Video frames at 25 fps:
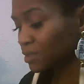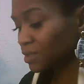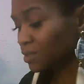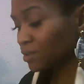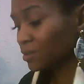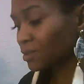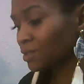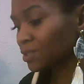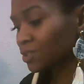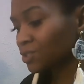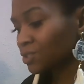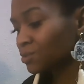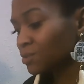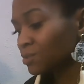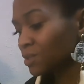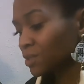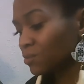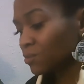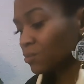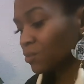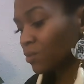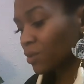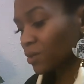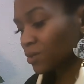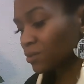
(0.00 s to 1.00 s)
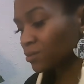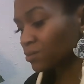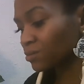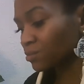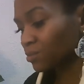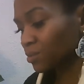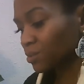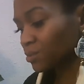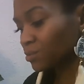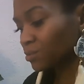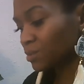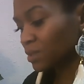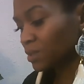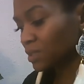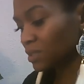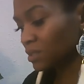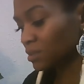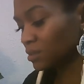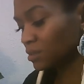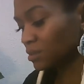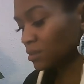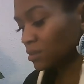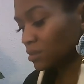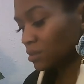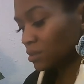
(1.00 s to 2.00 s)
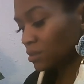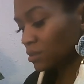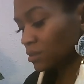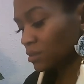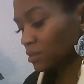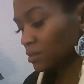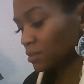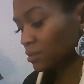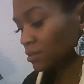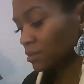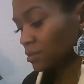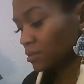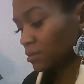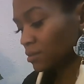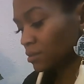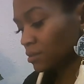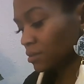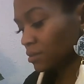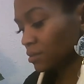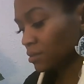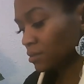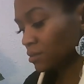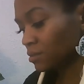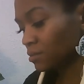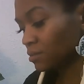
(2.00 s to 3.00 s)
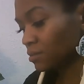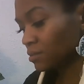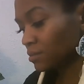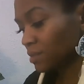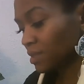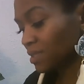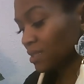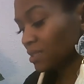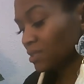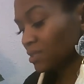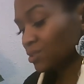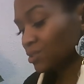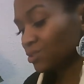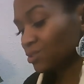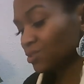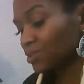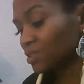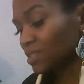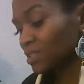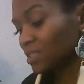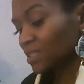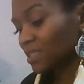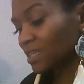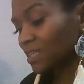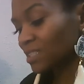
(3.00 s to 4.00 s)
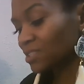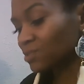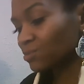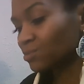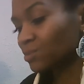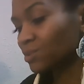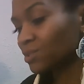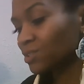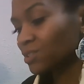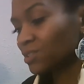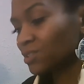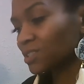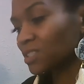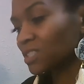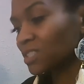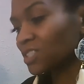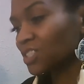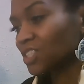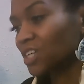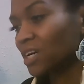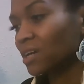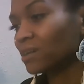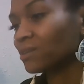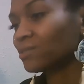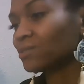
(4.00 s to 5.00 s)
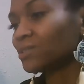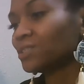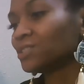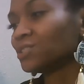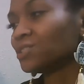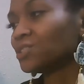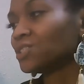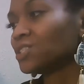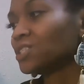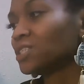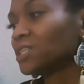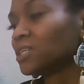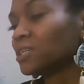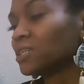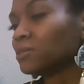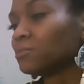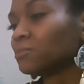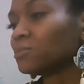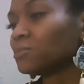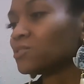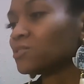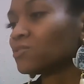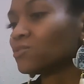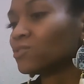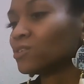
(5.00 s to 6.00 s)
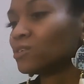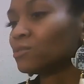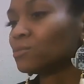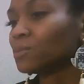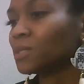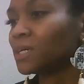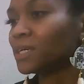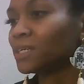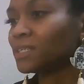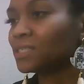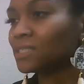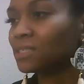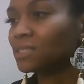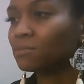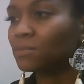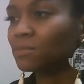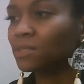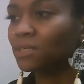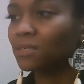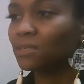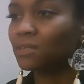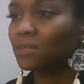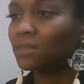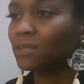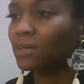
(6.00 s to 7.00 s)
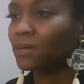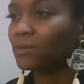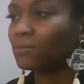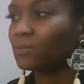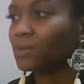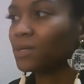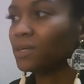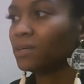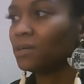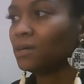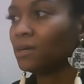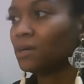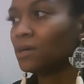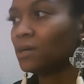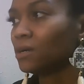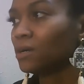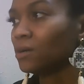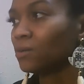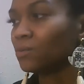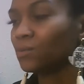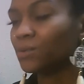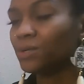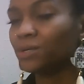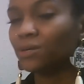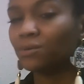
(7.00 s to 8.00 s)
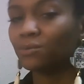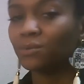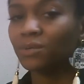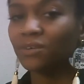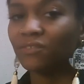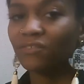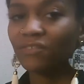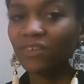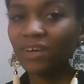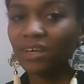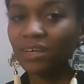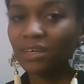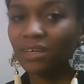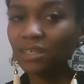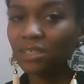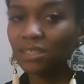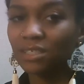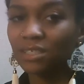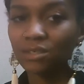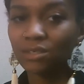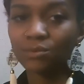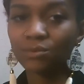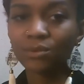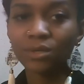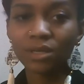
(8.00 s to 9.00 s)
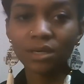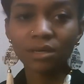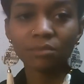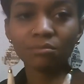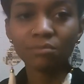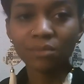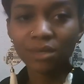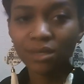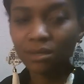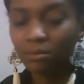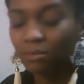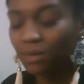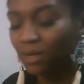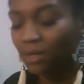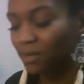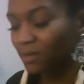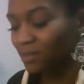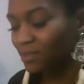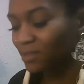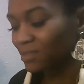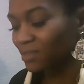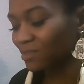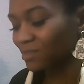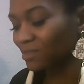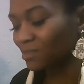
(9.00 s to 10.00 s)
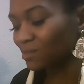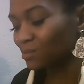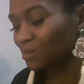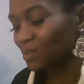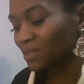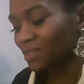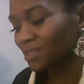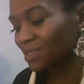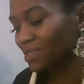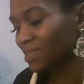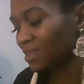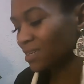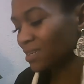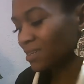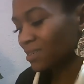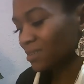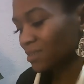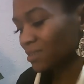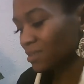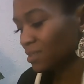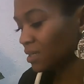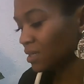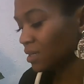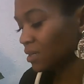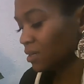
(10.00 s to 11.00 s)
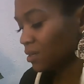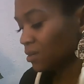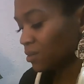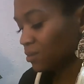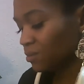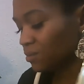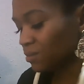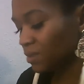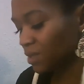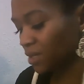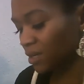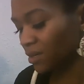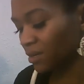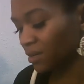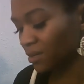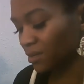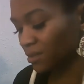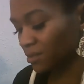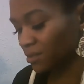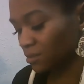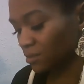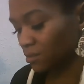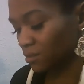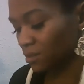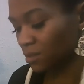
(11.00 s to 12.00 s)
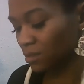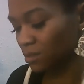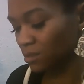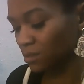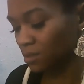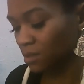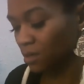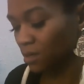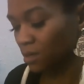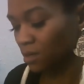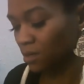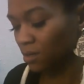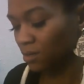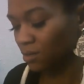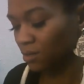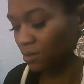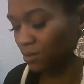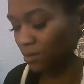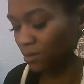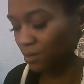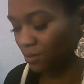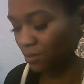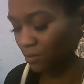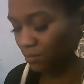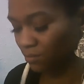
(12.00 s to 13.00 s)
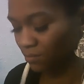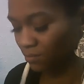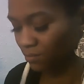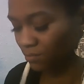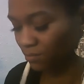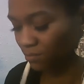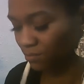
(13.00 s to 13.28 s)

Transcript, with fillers: so that you can work through it. Because usually that's where the shadow energy comes from, like something that we we don't want to face, don't want to admit about ourselves. But it's like, who cares, you know?